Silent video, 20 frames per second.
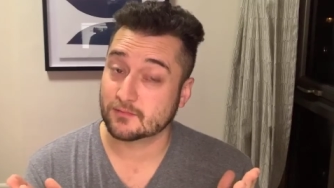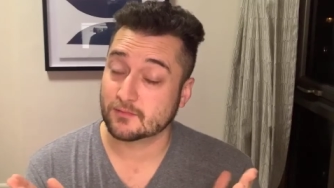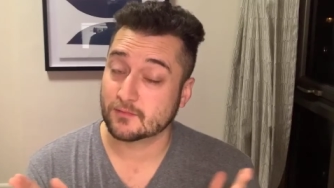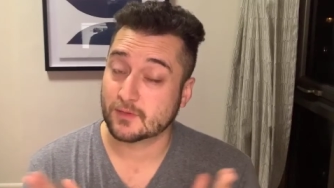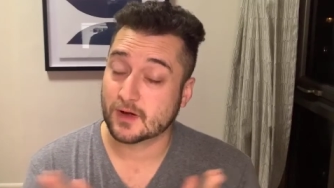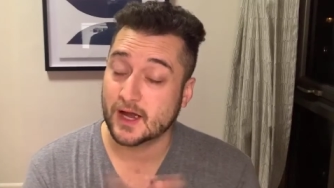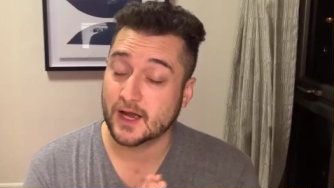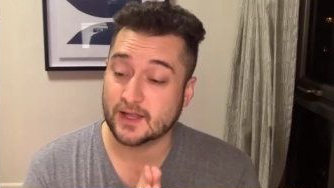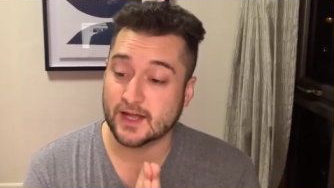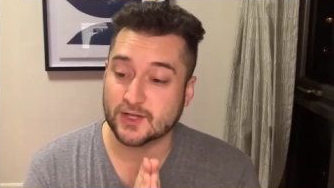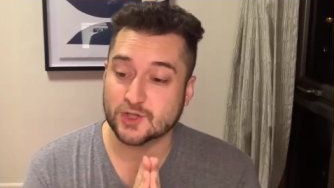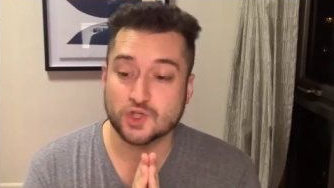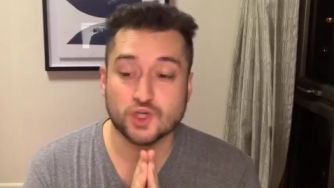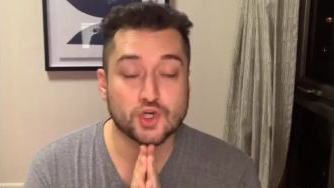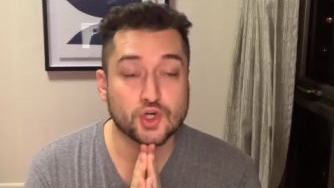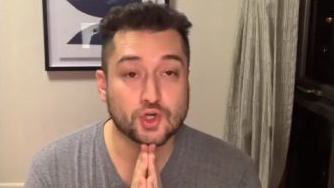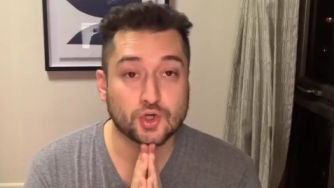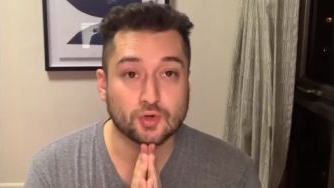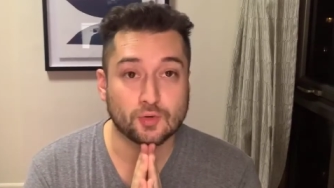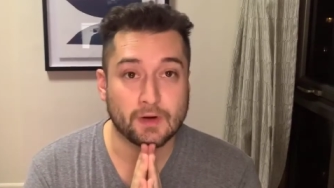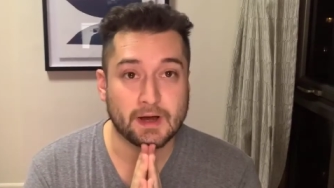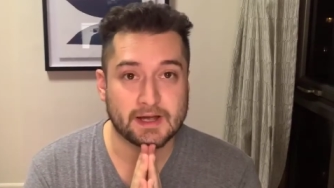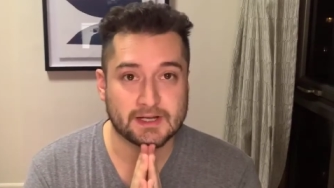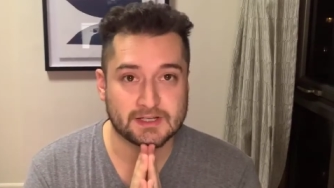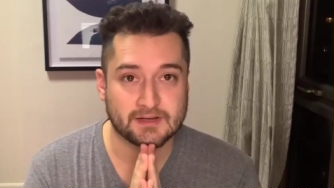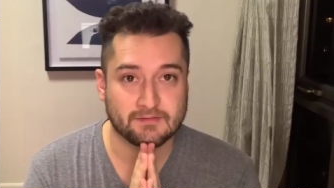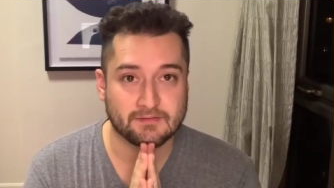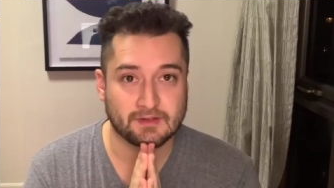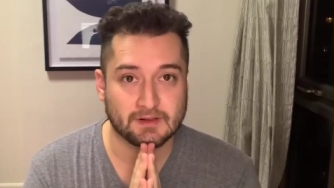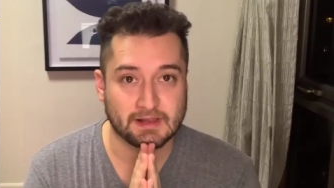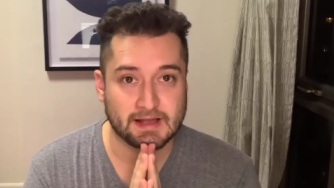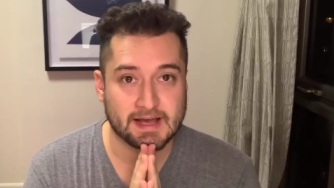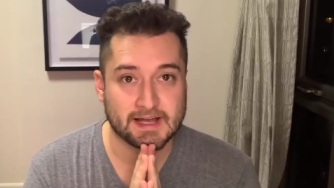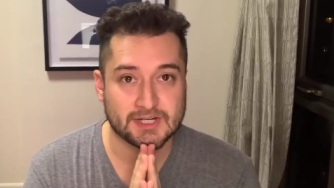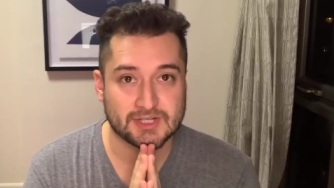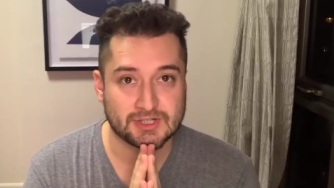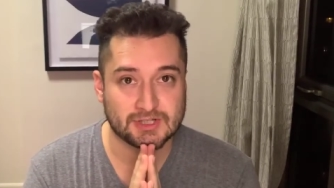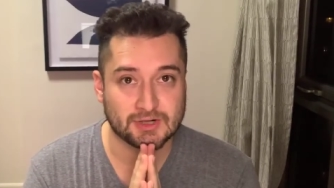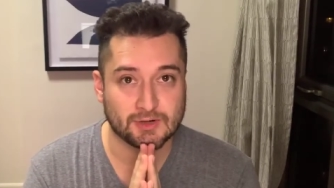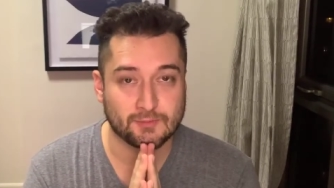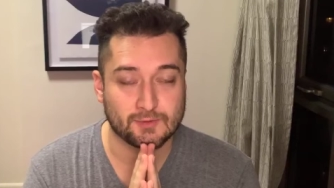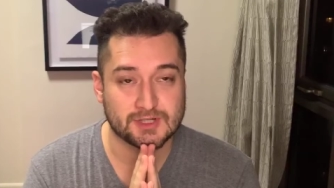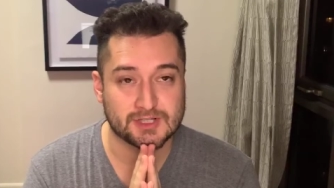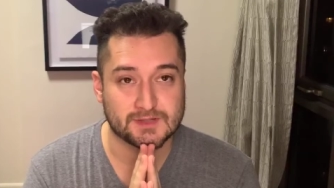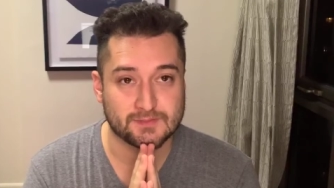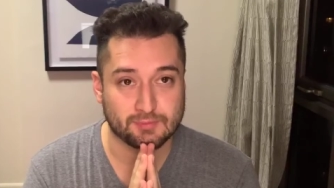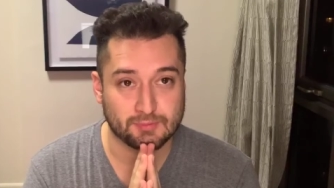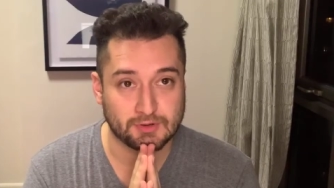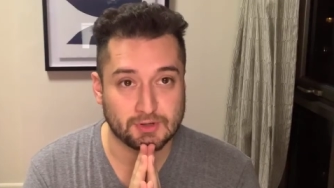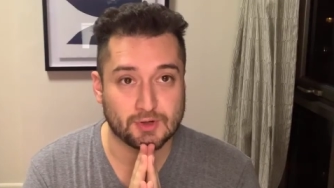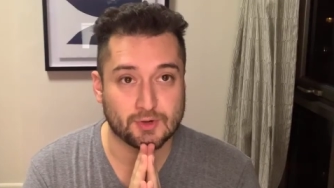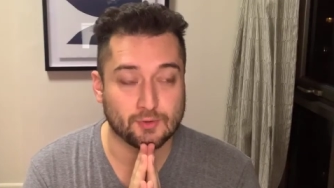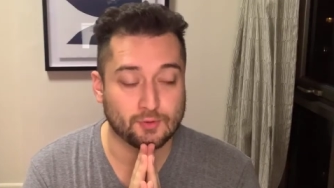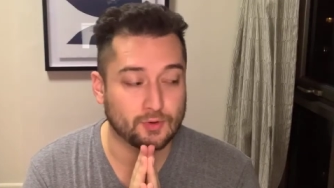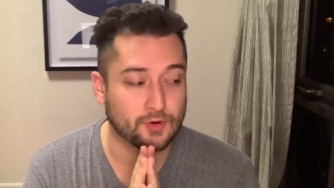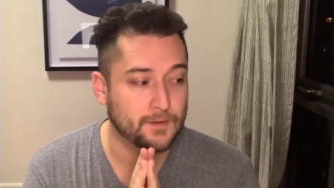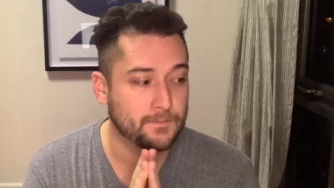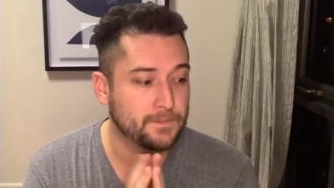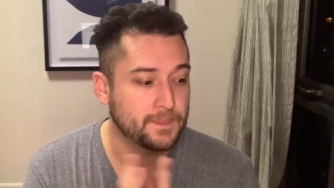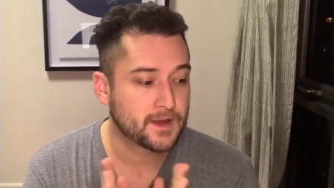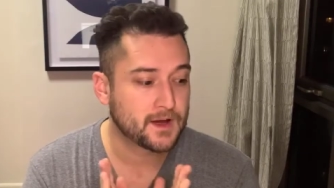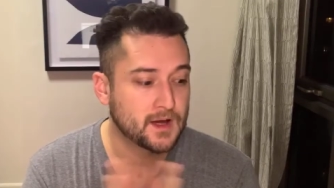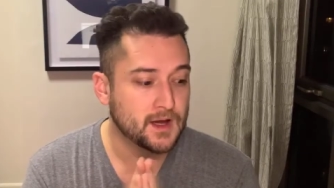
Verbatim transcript: and that's new as of the last year, which is pretty cool.